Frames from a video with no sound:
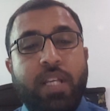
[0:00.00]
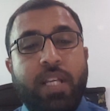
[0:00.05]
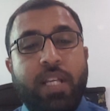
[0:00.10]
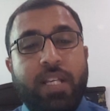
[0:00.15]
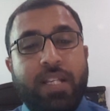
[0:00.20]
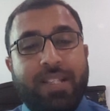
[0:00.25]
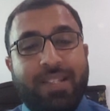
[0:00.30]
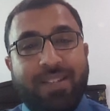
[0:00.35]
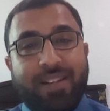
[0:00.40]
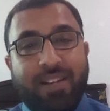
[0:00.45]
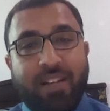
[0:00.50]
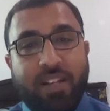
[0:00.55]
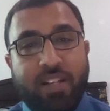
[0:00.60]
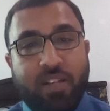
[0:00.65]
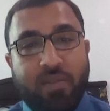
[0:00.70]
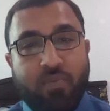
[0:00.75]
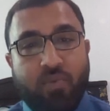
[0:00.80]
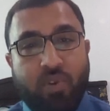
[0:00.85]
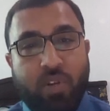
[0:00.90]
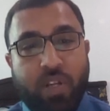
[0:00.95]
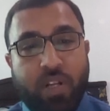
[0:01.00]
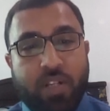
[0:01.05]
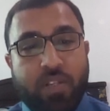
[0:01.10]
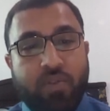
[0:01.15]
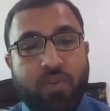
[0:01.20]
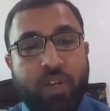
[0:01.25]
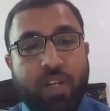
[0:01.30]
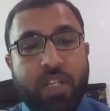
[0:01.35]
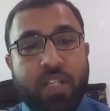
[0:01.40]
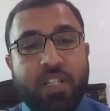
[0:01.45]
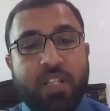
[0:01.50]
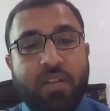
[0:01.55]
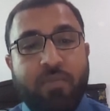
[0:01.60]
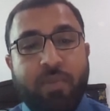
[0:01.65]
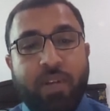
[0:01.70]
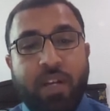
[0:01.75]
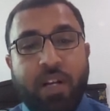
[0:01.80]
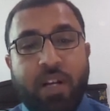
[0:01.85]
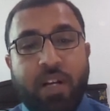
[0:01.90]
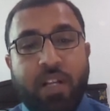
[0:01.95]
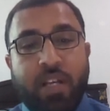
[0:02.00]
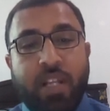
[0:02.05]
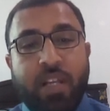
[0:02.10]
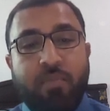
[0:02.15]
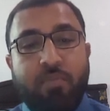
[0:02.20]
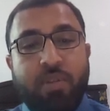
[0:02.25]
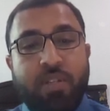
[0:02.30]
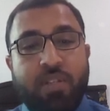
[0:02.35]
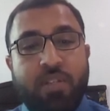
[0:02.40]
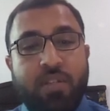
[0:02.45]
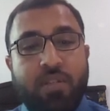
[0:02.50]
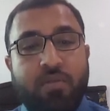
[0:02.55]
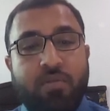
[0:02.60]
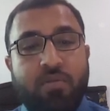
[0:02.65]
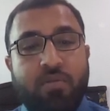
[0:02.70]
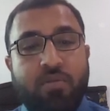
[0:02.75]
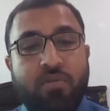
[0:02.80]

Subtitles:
Eastern region project, so it is coming under ABC.